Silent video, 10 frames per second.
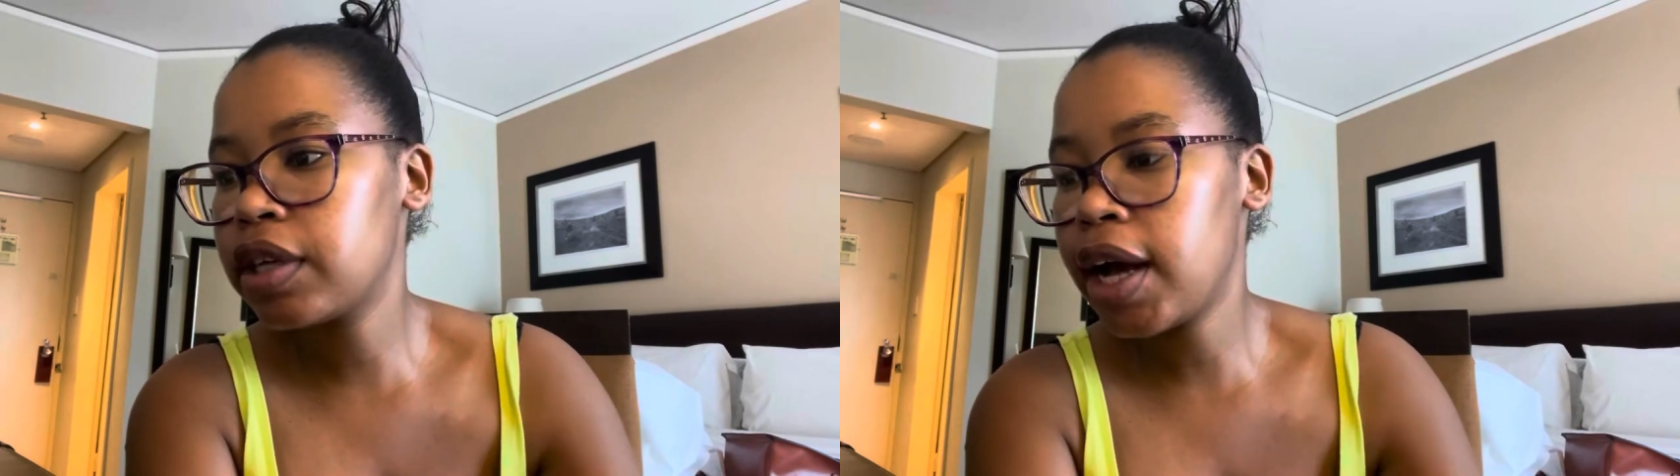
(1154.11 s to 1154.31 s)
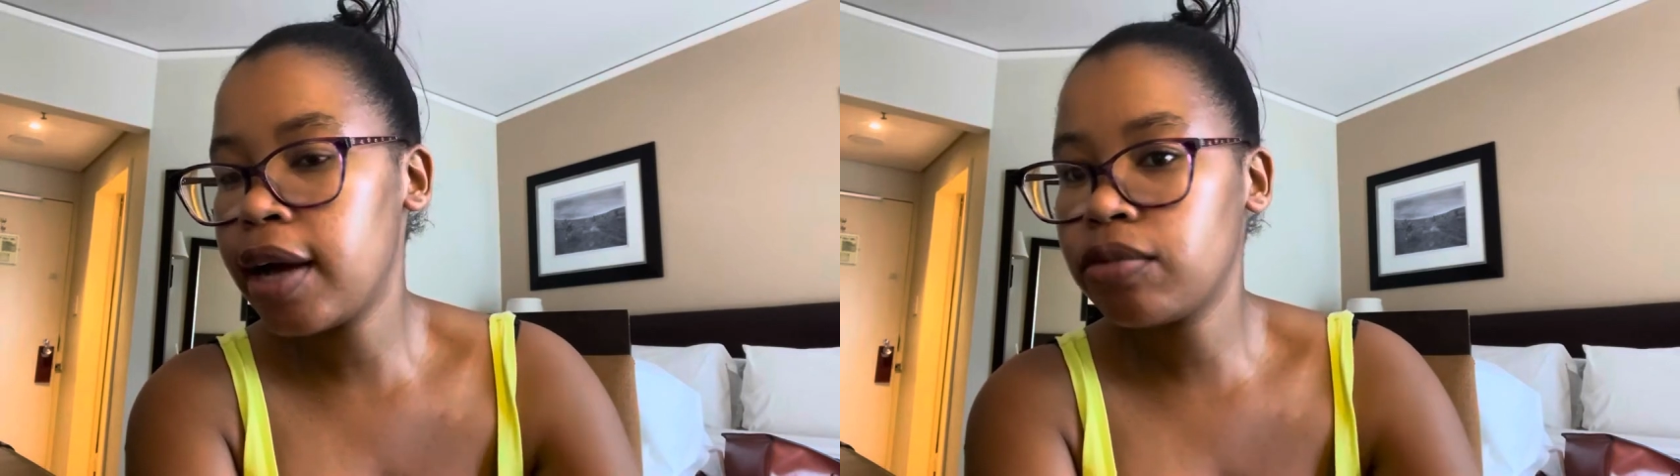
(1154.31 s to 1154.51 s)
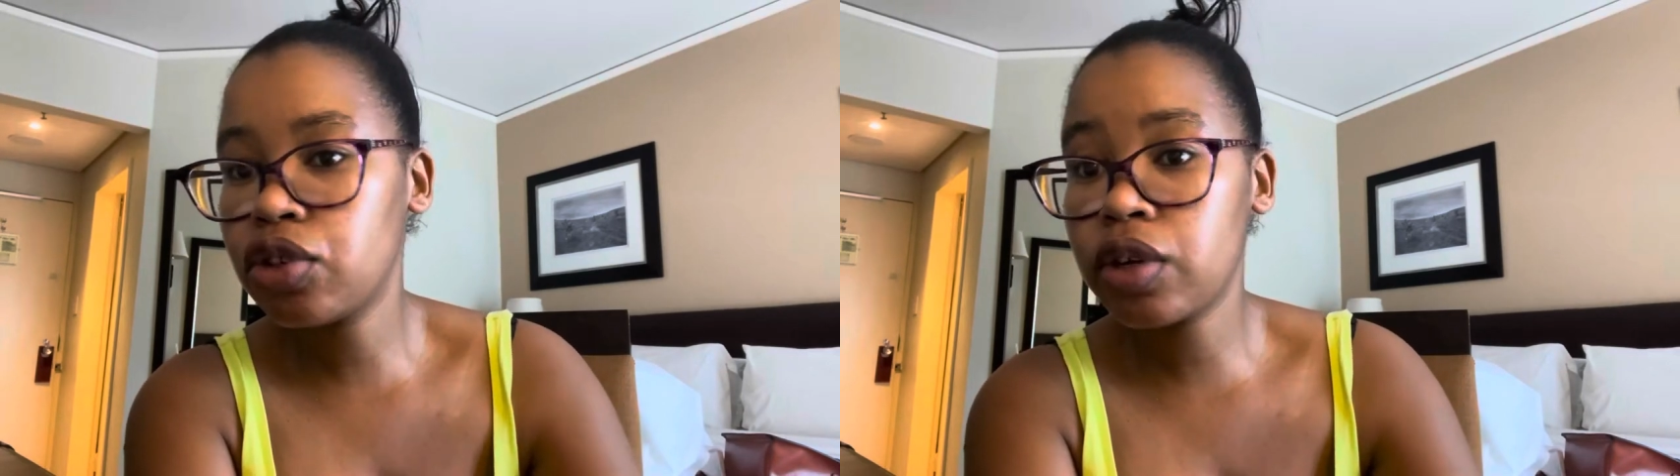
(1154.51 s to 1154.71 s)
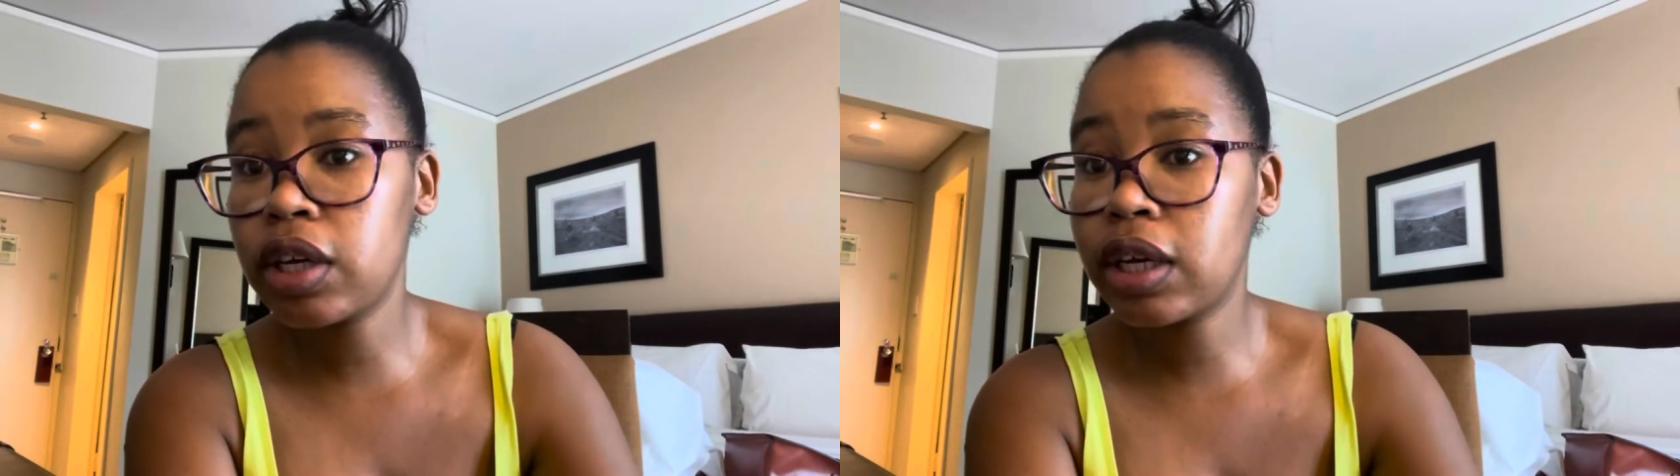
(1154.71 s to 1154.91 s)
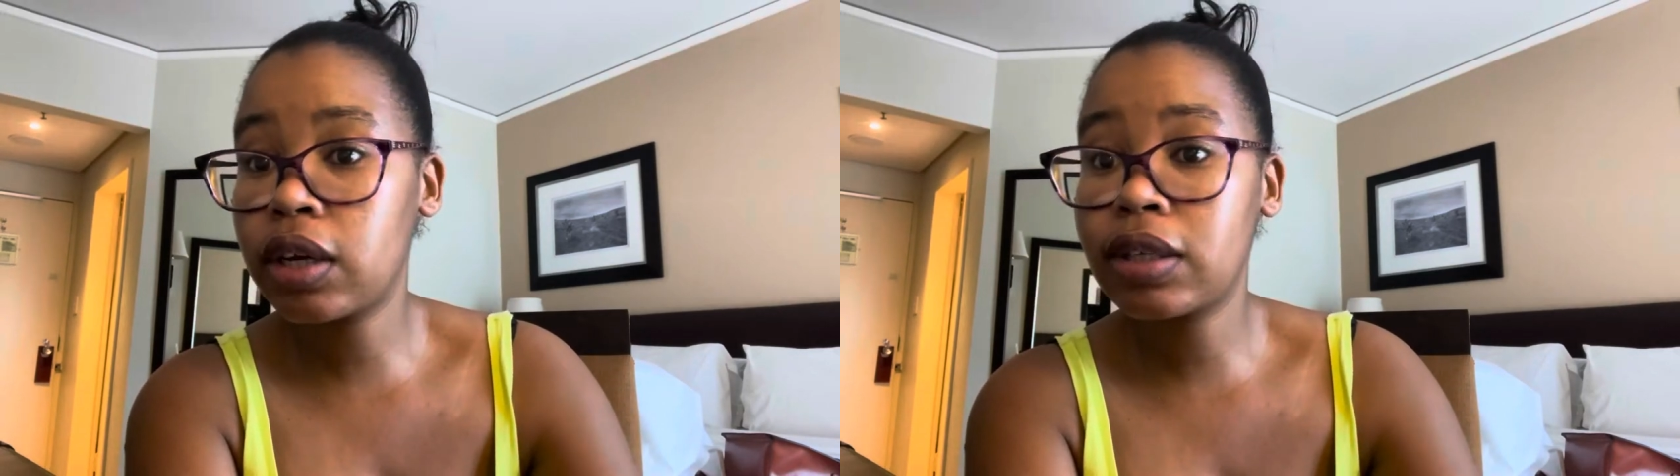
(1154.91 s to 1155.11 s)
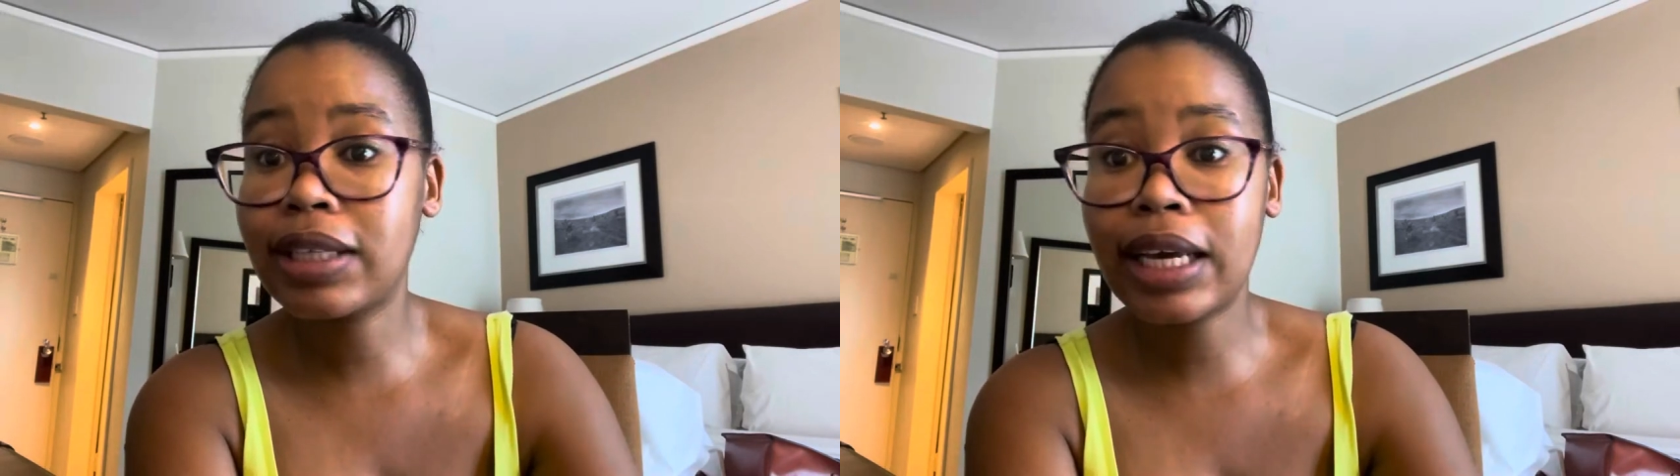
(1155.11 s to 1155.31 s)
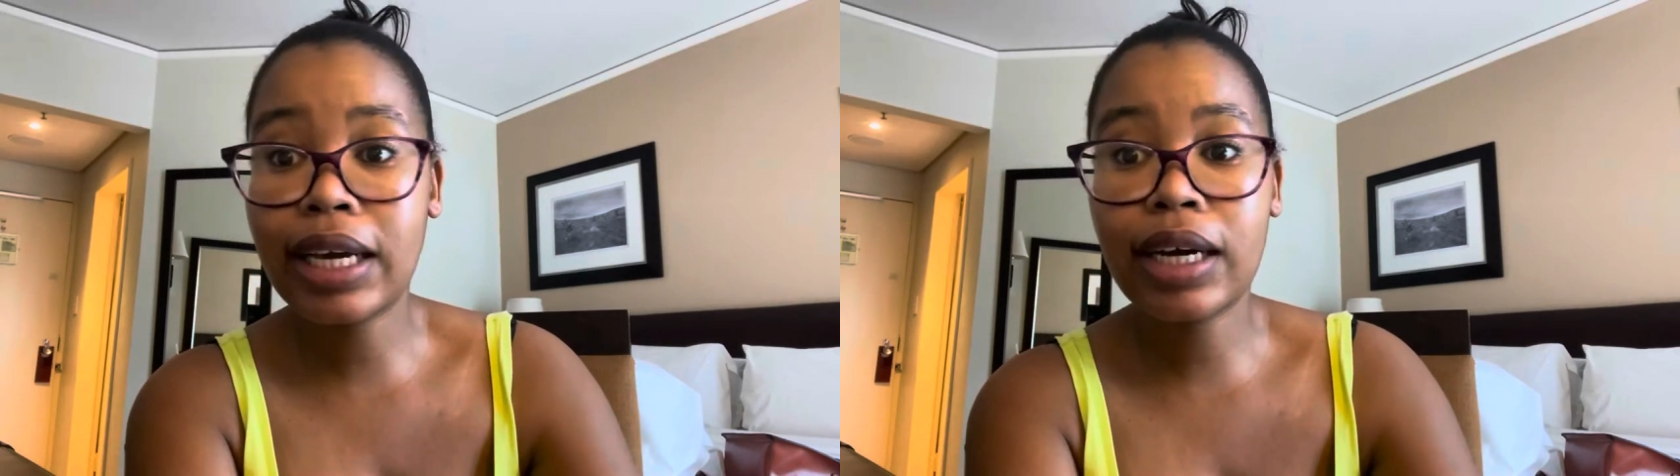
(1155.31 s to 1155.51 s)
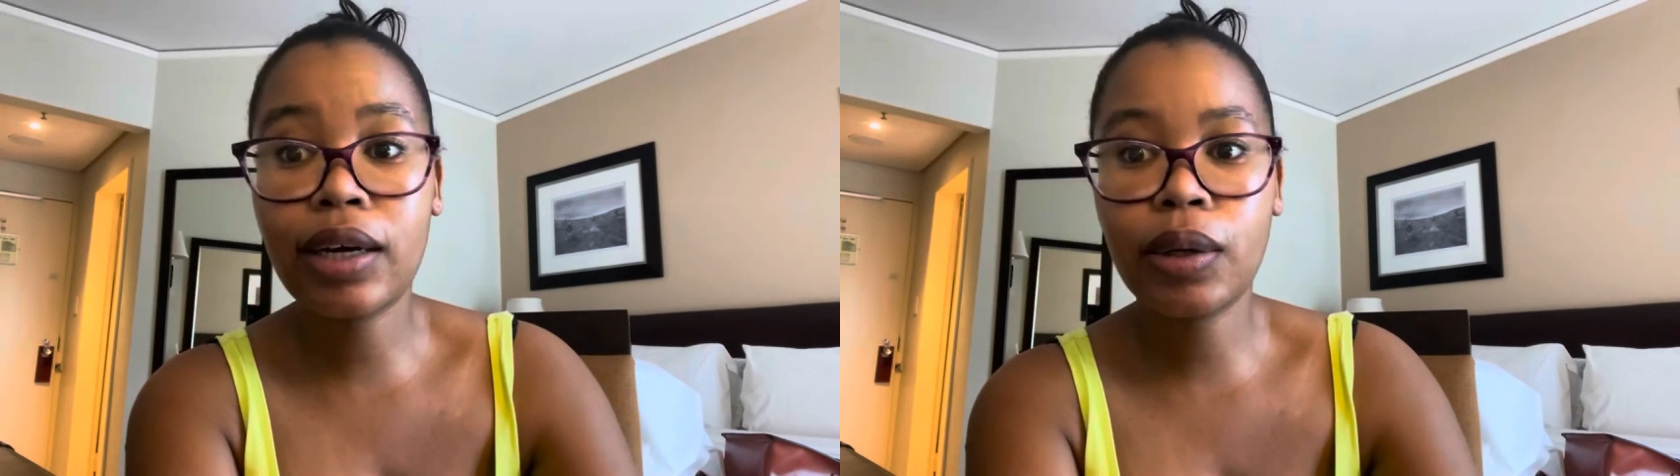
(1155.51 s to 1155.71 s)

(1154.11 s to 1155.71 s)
I'm just gonna take a